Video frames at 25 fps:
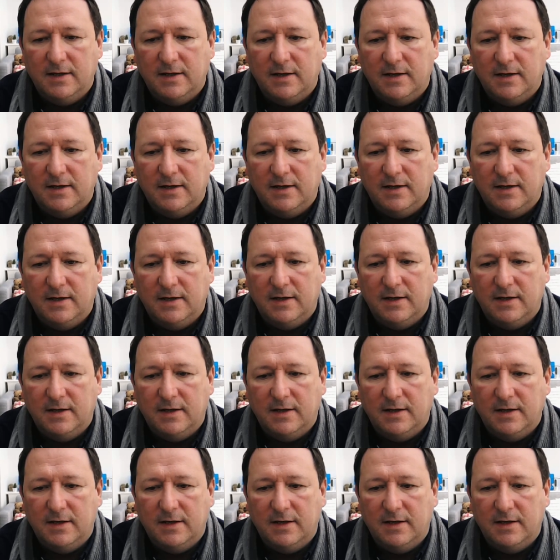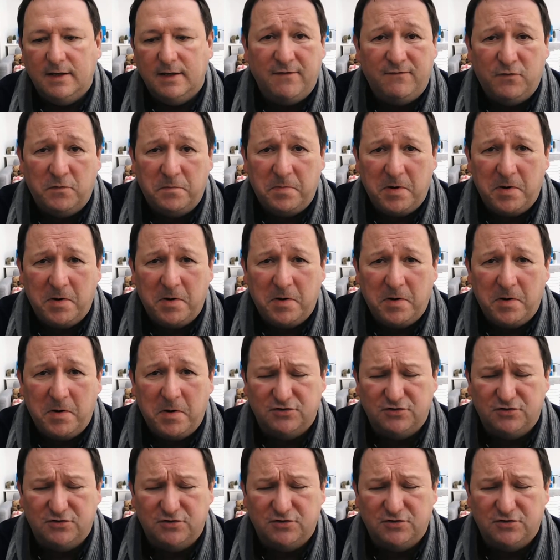they're still wonderful plants
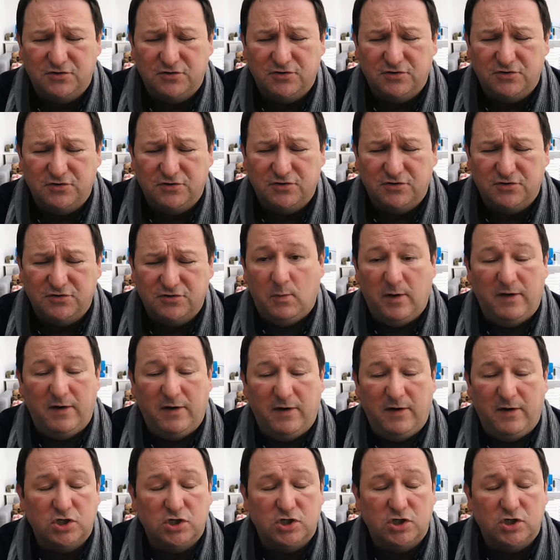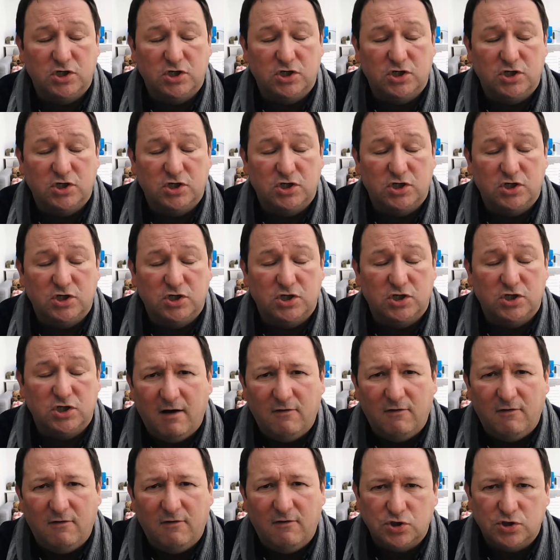to grow. We've got a cherry tree in
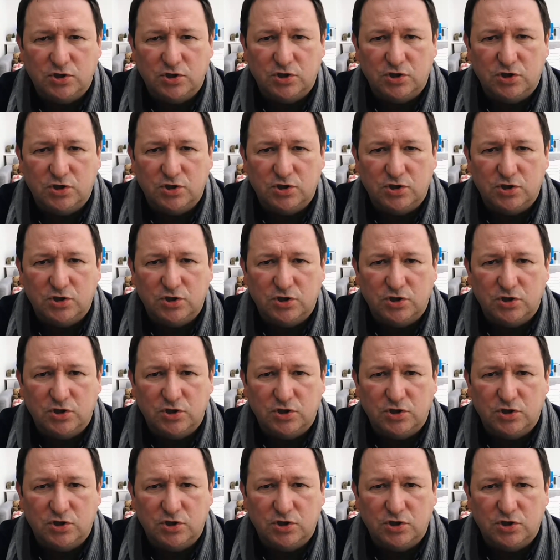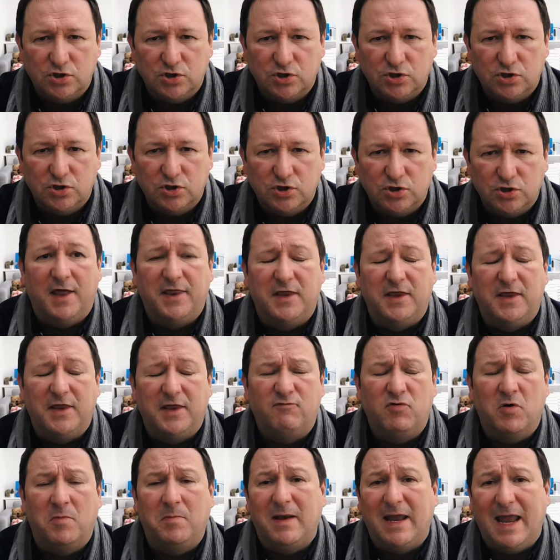our orchard. I think
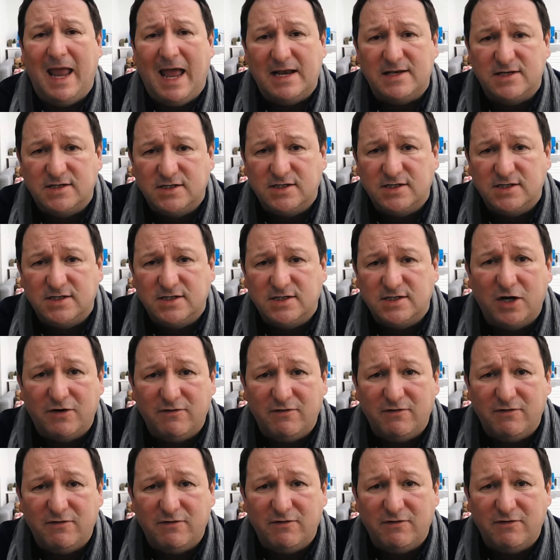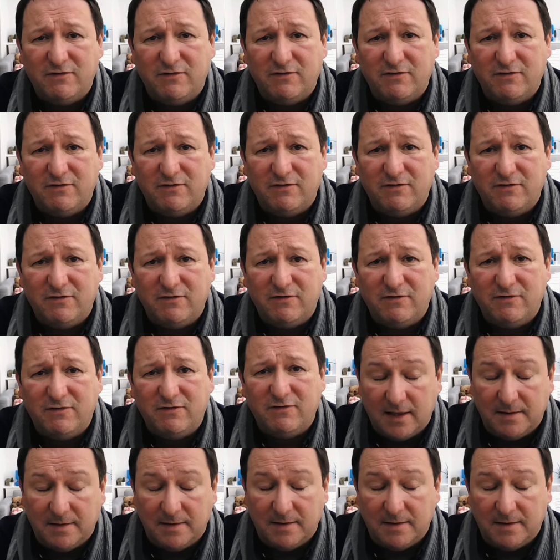we've probably had 2 cherries off it because the birds
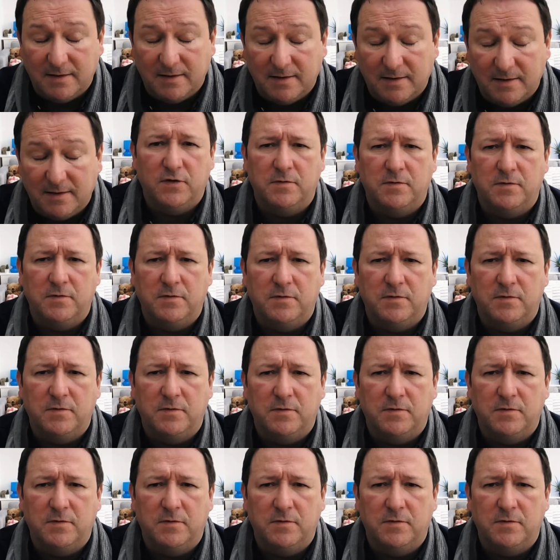get most of them.